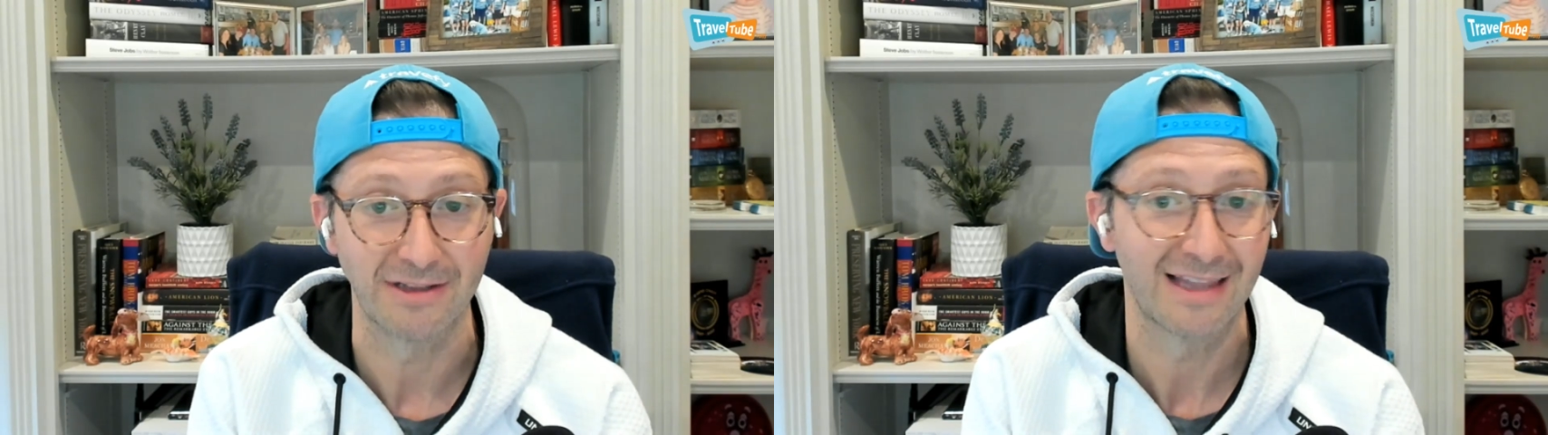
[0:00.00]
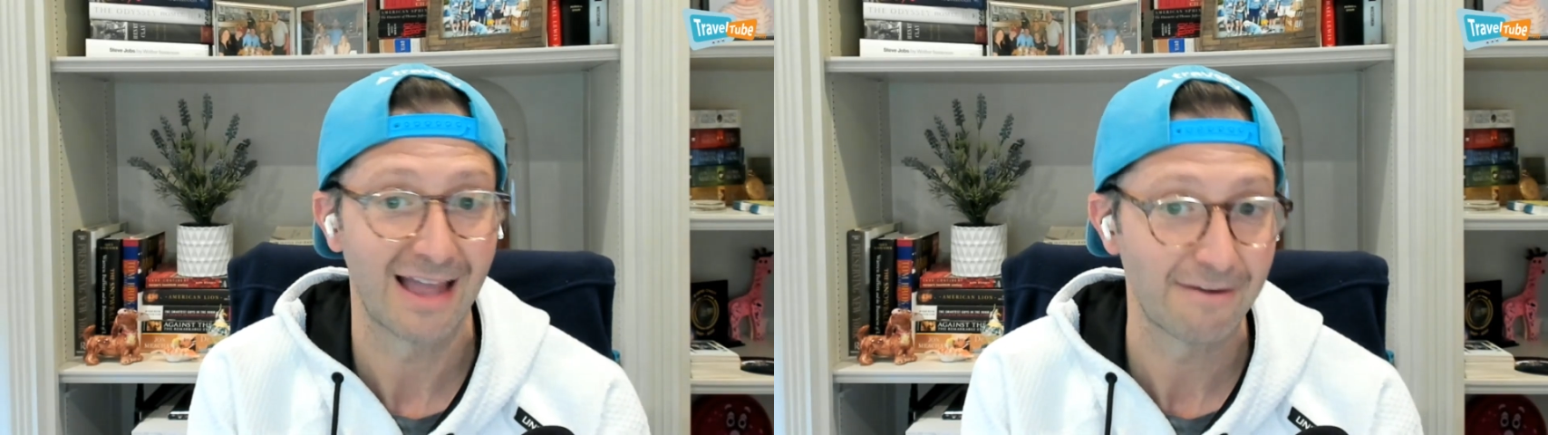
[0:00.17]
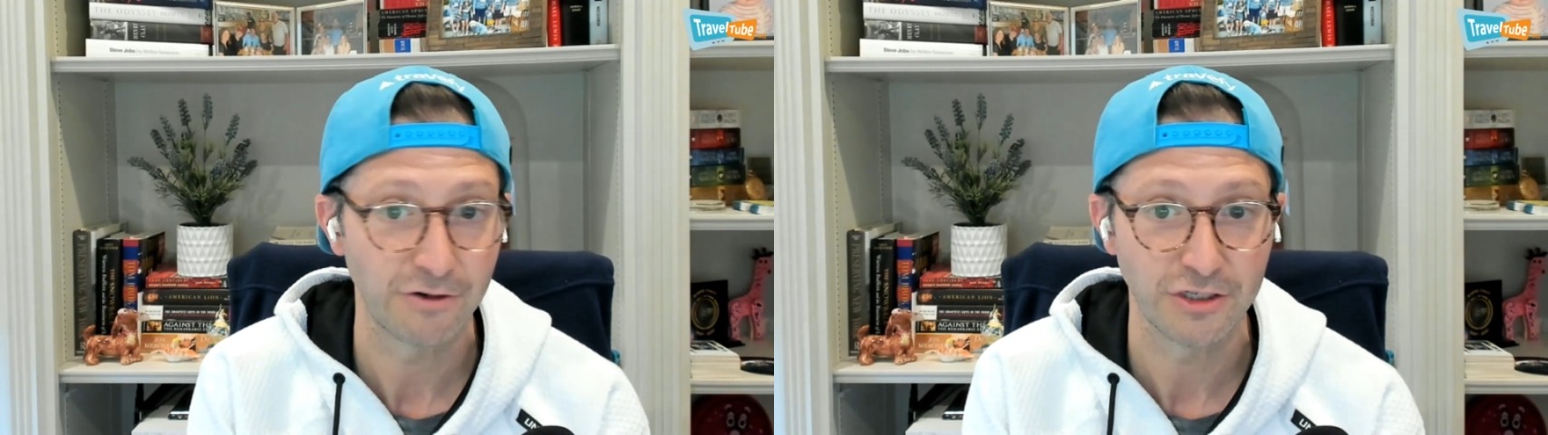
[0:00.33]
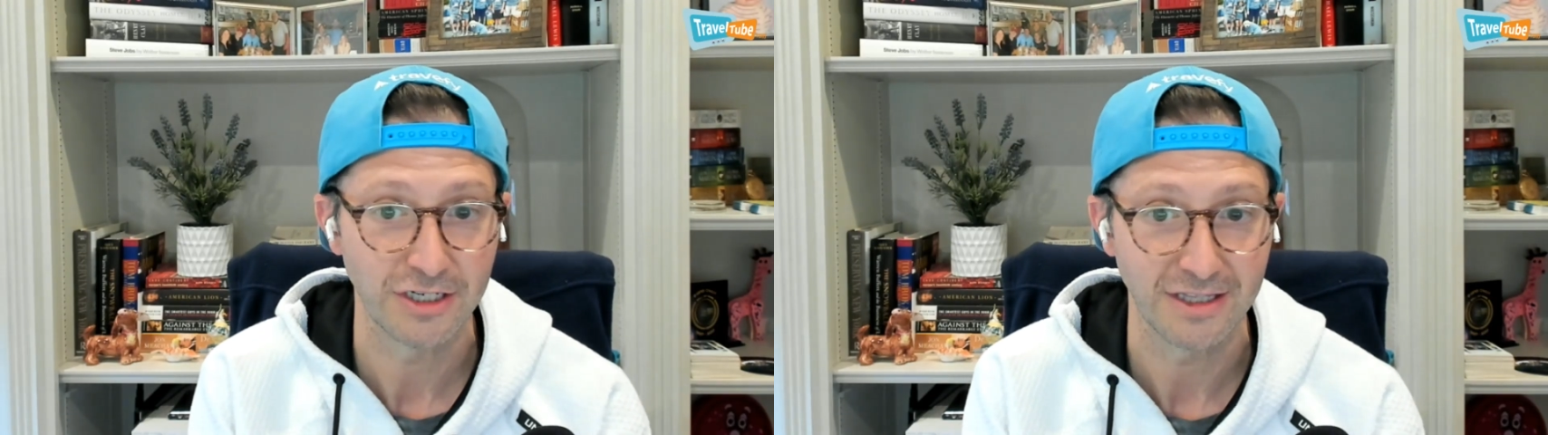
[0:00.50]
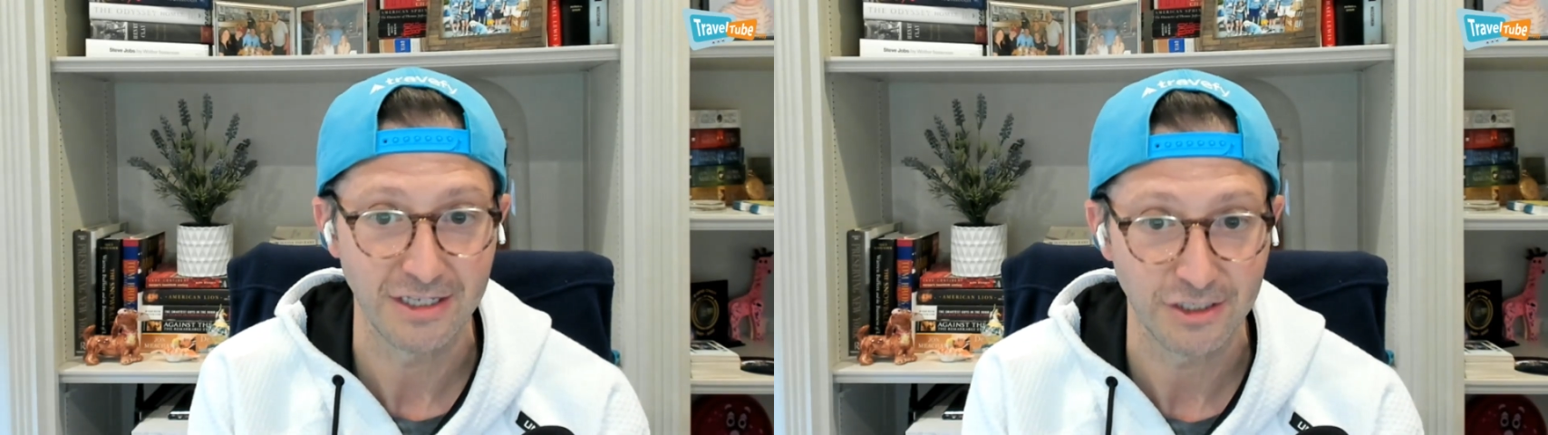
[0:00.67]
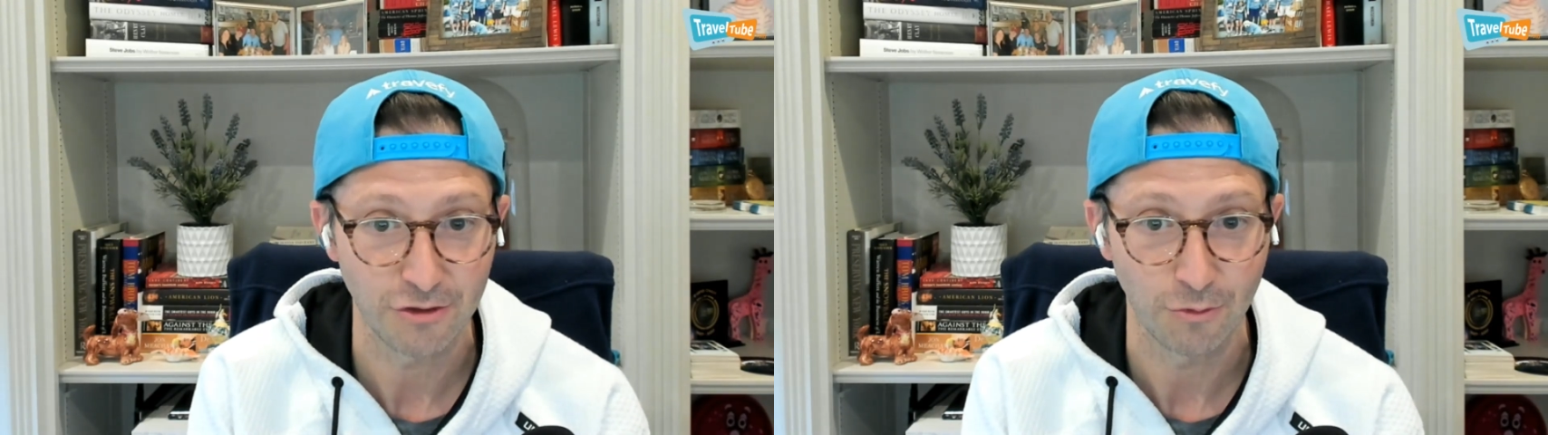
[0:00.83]
leveraging
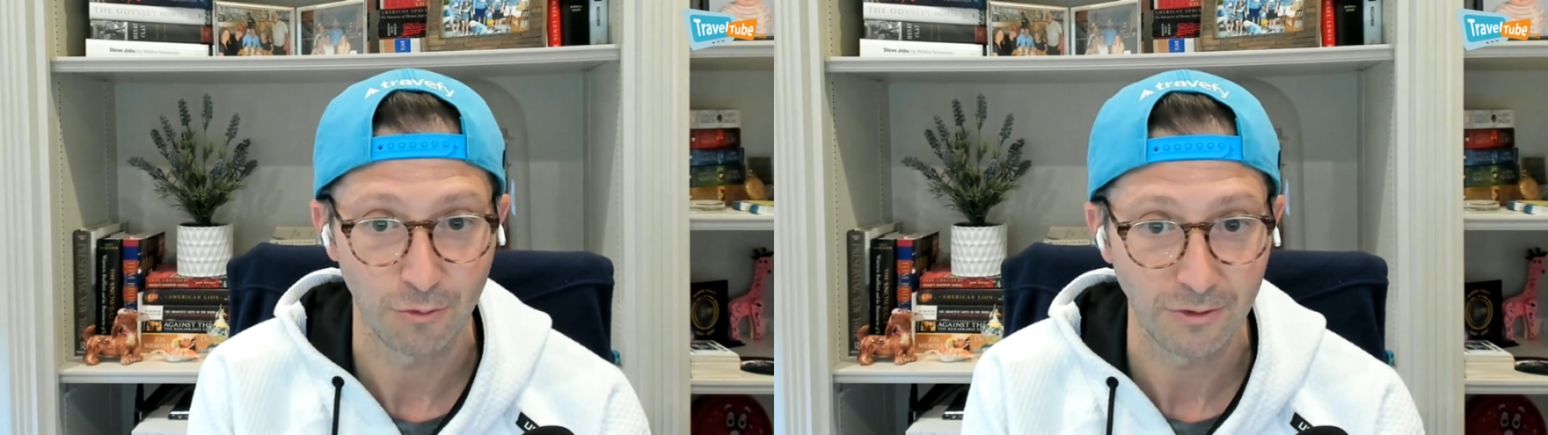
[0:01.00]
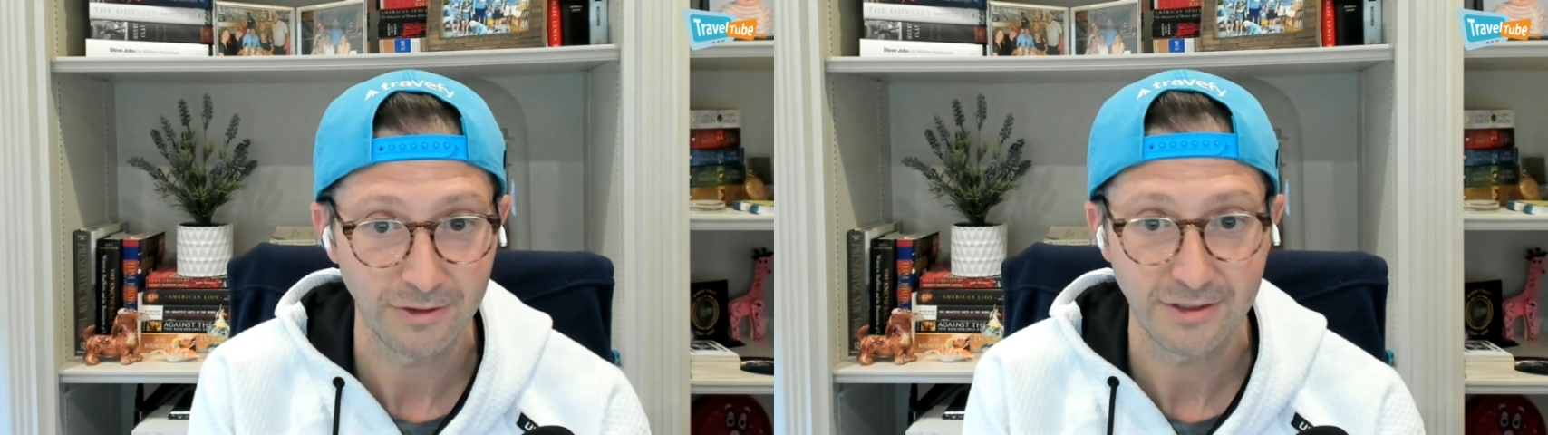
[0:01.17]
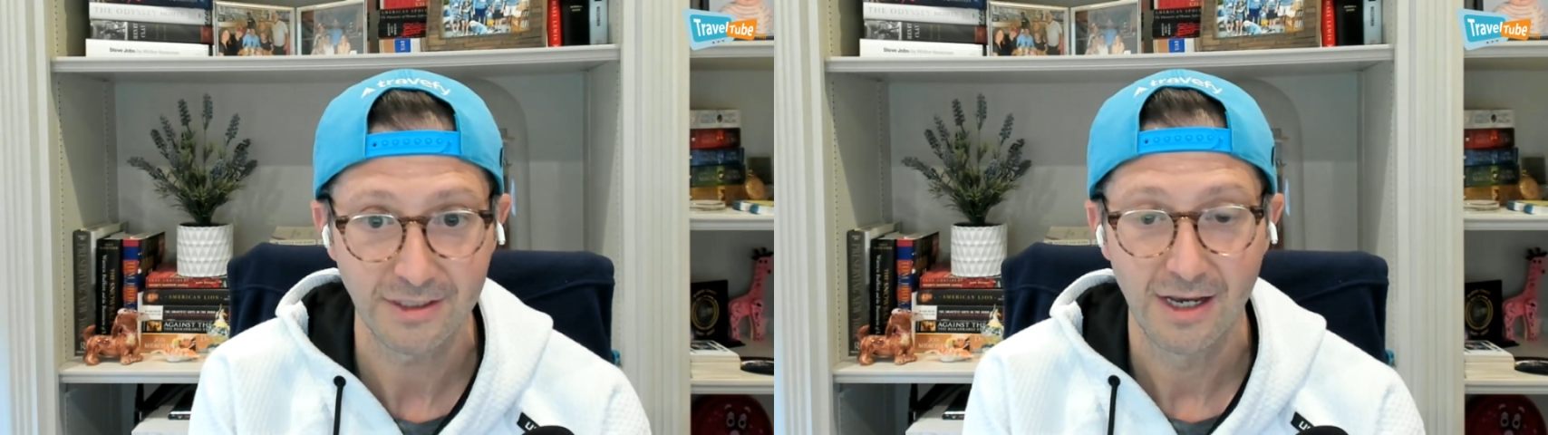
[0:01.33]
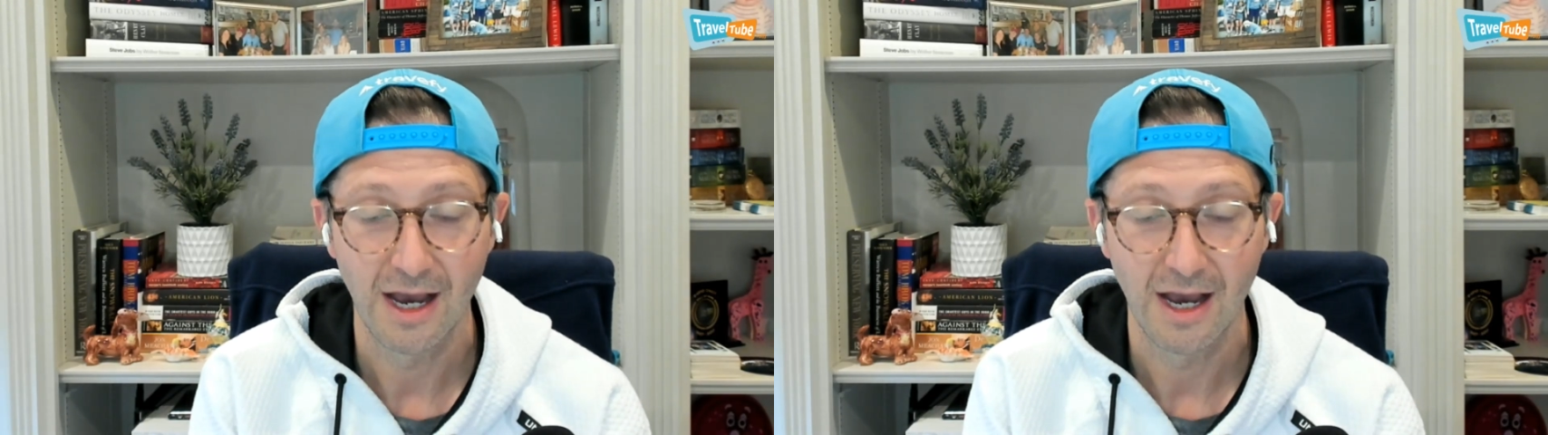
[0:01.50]
these tools